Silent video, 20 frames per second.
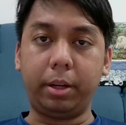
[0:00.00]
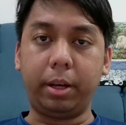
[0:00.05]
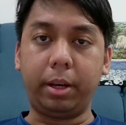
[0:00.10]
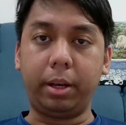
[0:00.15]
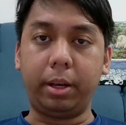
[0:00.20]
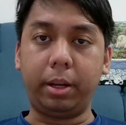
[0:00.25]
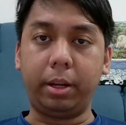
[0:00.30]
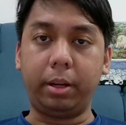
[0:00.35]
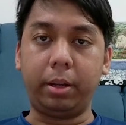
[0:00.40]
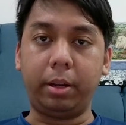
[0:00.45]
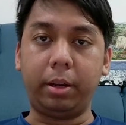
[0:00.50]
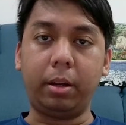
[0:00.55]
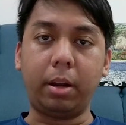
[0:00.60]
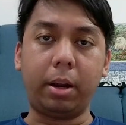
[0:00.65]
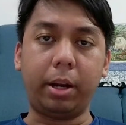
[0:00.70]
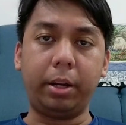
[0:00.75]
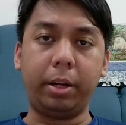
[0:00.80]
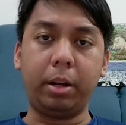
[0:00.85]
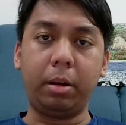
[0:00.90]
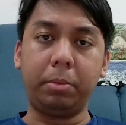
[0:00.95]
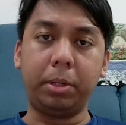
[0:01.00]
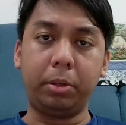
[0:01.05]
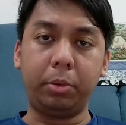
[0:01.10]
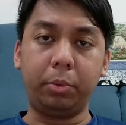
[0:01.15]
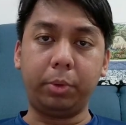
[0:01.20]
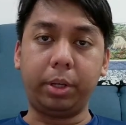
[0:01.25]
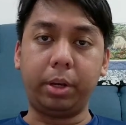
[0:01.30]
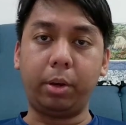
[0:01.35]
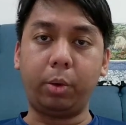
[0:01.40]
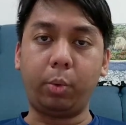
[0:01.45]
and right now I'm just
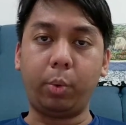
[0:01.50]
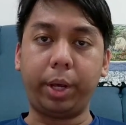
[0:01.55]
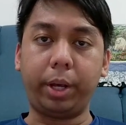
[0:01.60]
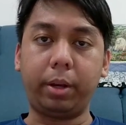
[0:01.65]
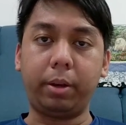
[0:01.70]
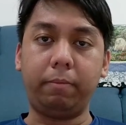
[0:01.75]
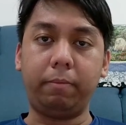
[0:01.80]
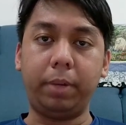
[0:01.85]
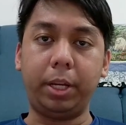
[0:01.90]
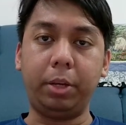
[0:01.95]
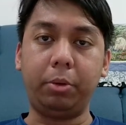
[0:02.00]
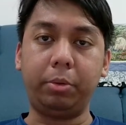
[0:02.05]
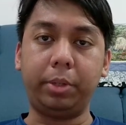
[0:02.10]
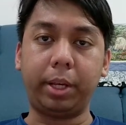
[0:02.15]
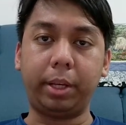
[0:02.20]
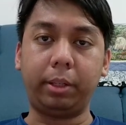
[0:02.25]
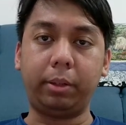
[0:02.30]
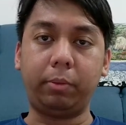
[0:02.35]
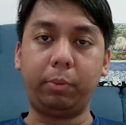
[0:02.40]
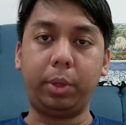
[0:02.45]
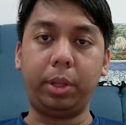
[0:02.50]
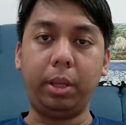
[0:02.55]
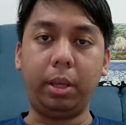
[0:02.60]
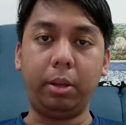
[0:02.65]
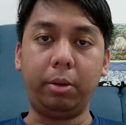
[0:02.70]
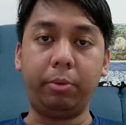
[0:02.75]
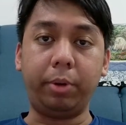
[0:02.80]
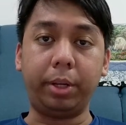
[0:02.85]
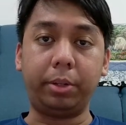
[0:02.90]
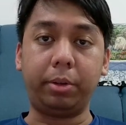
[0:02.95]
doing a quick video test with the
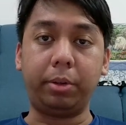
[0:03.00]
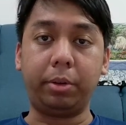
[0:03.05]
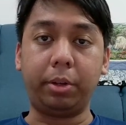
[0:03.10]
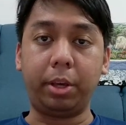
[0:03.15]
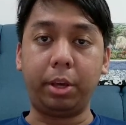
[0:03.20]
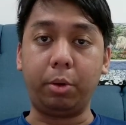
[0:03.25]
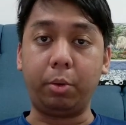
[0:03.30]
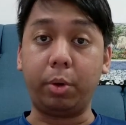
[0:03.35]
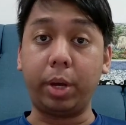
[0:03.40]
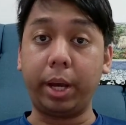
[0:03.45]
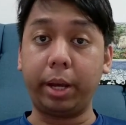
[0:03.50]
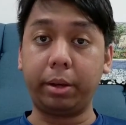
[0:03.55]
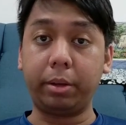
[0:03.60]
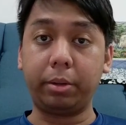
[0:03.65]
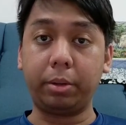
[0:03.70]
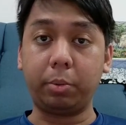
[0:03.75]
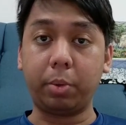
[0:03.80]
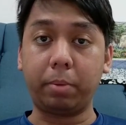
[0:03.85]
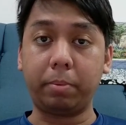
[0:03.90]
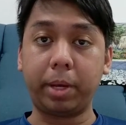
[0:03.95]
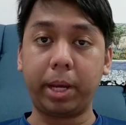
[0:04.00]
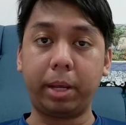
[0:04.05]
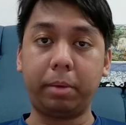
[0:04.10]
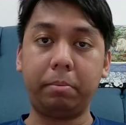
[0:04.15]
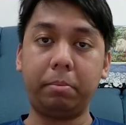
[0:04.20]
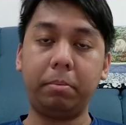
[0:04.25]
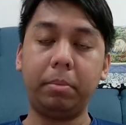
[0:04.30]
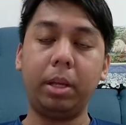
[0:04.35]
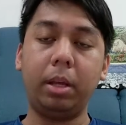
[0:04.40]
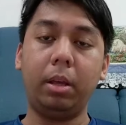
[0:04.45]
Razer Kiyo X
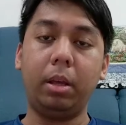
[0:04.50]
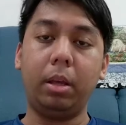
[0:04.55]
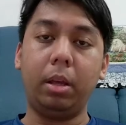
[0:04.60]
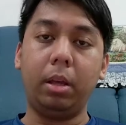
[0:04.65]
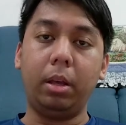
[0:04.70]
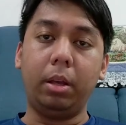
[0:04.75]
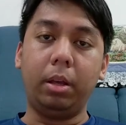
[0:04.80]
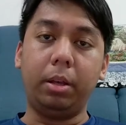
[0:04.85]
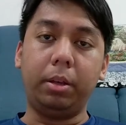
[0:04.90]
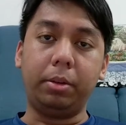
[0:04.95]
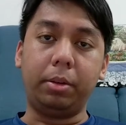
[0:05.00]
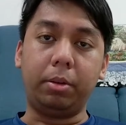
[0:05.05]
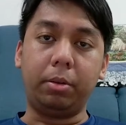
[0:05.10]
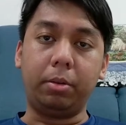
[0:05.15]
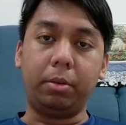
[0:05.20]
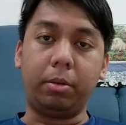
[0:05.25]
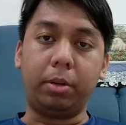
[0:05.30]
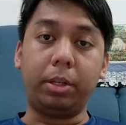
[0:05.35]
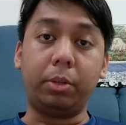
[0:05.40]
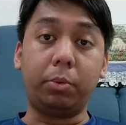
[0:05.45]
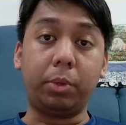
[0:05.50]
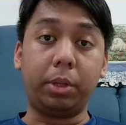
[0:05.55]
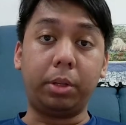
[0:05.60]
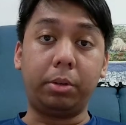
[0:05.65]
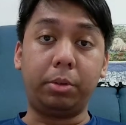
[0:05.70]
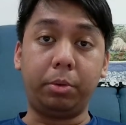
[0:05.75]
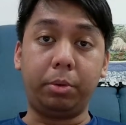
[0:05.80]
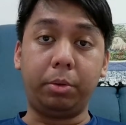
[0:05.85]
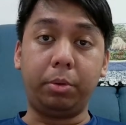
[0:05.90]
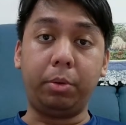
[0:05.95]
webcam. So I just want to
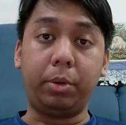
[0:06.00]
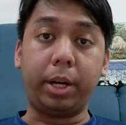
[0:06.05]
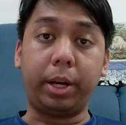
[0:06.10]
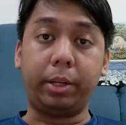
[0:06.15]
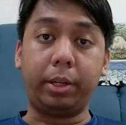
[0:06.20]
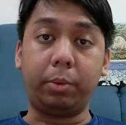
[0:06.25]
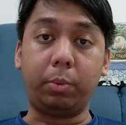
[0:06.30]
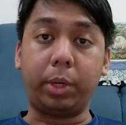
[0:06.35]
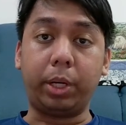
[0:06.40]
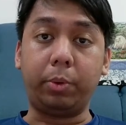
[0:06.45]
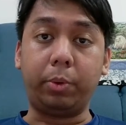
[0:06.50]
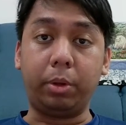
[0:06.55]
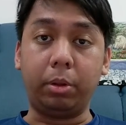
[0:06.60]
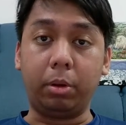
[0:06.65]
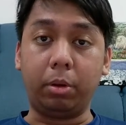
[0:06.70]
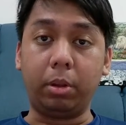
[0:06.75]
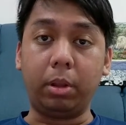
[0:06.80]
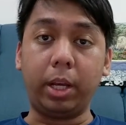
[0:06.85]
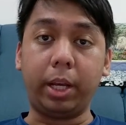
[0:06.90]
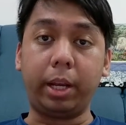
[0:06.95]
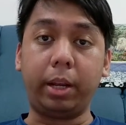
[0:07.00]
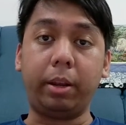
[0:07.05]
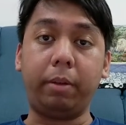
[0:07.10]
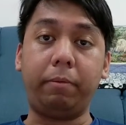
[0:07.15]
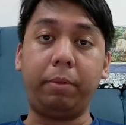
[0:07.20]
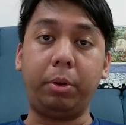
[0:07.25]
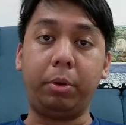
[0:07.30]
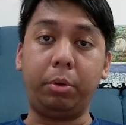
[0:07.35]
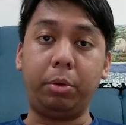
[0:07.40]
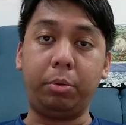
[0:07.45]
show you guys what it will look like if
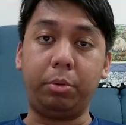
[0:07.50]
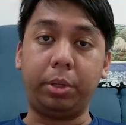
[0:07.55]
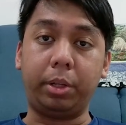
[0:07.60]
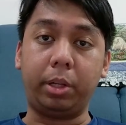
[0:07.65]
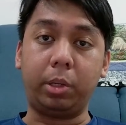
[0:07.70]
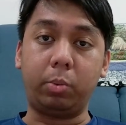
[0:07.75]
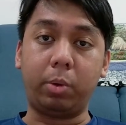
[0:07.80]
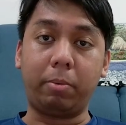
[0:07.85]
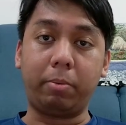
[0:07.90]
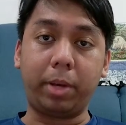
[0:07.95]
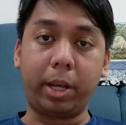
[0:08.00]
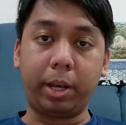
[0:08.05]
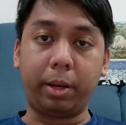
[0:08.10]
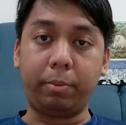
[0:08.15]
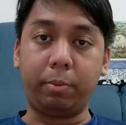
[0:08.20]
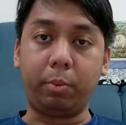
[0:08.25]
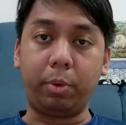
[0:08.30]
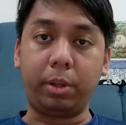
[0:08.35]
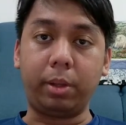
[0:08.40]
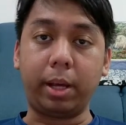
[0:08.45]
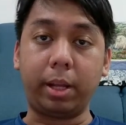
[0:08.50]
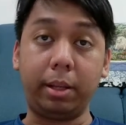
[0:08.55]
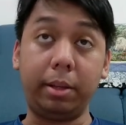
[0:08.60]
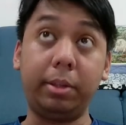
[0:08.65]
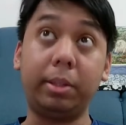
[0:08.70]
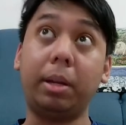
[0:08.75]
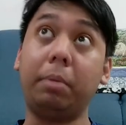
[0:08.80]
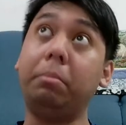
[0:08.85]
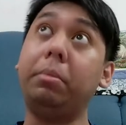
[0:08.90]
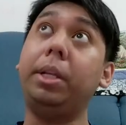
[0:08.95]
you're using this webcam with at least
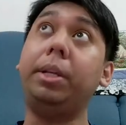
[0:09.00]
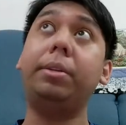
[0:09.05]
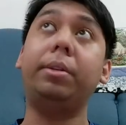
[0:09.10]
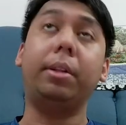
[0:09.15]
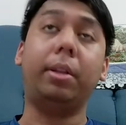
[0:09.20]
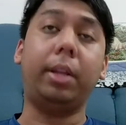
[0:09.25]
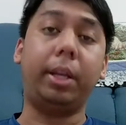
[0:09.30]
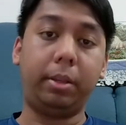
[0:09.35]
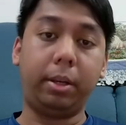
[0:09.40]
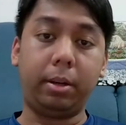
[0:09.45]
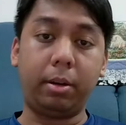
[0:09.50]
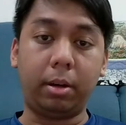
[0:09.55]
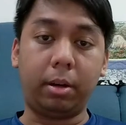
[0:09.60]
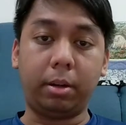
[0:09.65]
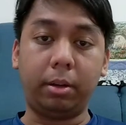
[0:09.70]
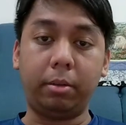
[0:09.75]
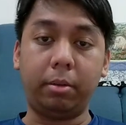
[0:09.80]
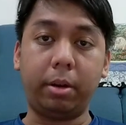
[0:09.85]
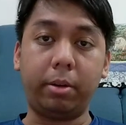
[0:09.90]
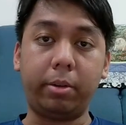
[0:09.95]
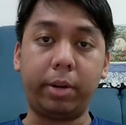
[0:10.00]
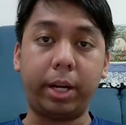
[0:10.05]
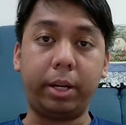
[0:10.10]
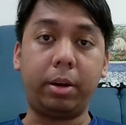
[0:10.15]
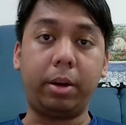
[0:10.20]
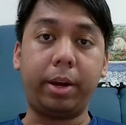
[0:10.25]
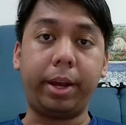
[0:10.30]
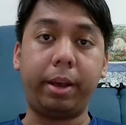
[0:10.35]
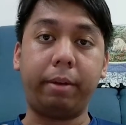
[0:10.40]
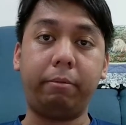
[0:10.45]
some decent lighting on. Right now
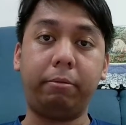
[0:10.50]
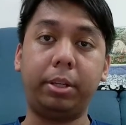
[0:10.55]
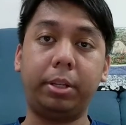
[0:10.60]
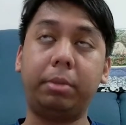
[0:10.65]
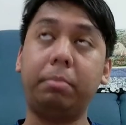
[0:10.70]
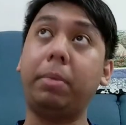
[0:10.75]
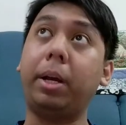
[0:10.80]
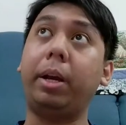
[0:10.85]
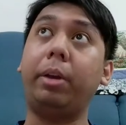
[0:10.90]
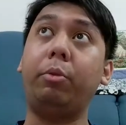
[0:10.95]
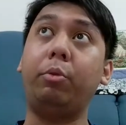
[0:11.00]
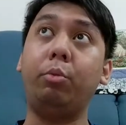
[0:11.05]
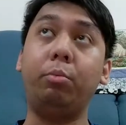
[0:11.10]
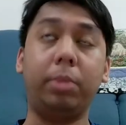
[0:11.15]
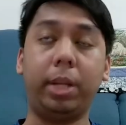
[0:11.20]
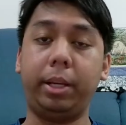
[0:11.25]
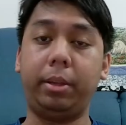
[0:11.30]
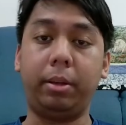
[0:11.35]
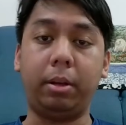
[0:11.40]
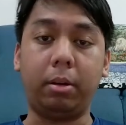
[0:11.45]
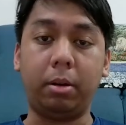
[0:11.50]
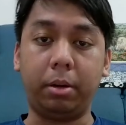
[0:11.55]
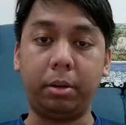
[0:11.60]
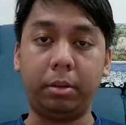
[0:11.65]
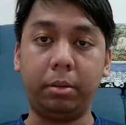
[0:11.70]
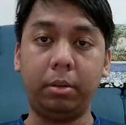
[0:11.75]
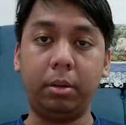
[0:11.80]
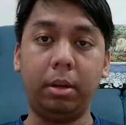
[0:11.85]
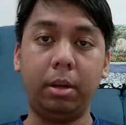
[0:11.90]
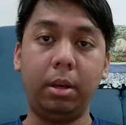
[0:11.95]
I have just my room lighting
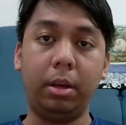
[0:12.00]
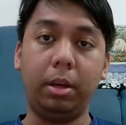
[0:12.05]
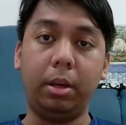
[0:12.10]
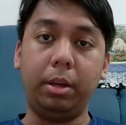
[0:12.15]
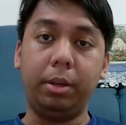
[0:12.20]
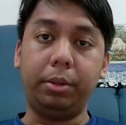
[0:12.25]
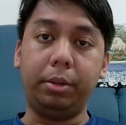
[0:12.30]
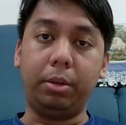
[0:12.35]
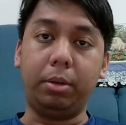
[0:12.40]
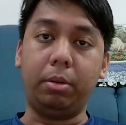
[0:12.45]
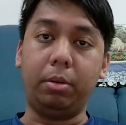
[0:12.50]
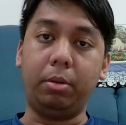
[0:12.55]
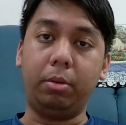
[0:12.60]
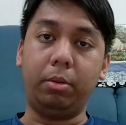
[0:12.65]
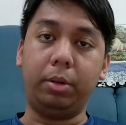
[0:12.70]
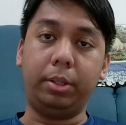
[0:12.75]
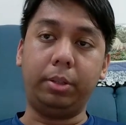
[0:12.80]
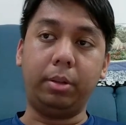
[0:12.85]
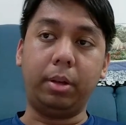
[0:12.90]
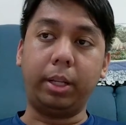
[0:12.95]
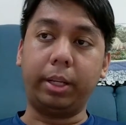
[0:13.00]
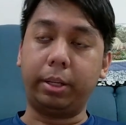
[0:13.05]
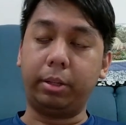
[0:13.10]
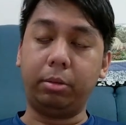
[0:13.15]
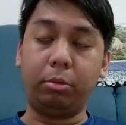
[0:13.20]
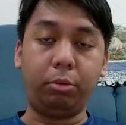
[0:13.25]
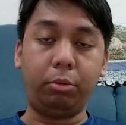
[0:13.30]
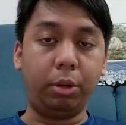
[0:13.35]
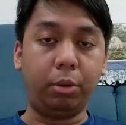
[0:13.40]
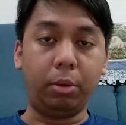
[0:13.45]
on, so it's not like a
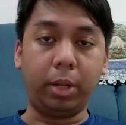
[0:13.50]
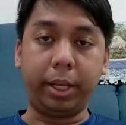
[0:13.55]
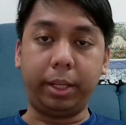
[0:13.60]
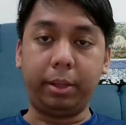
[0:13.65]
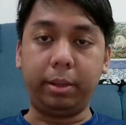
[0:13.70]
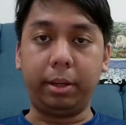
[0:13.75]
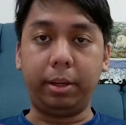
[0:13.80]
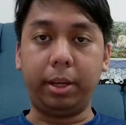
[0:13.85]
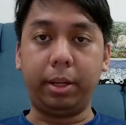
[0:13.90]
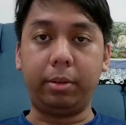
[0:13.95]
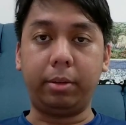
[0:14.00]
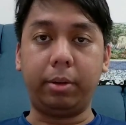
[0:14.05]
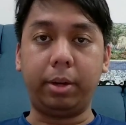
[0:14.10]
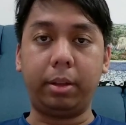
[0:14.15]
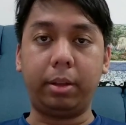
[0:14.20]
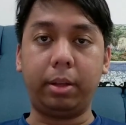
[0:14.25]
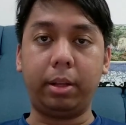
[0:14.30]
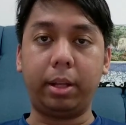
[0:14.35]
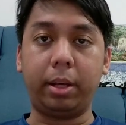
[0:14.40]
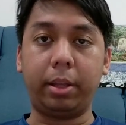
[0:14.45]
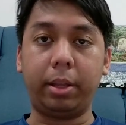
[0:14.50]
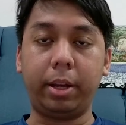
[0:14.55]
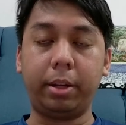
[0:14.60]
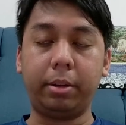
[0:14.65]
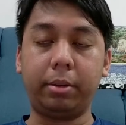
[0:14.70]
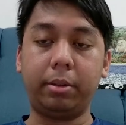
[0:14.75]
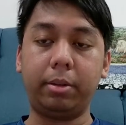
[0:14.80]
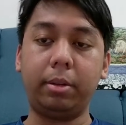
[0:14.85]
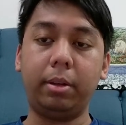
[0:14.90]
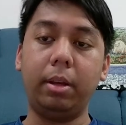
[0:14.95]
studio lighting kit or anything like
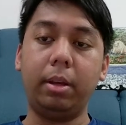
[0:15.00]
that.